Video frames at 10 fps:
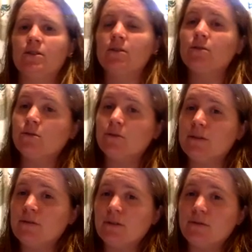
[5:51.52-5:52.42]
just the
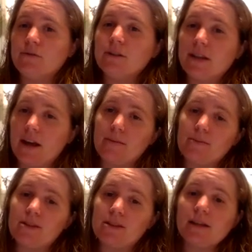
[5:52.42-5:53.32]
derivative
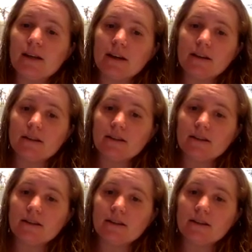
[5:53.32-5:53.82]
times dx.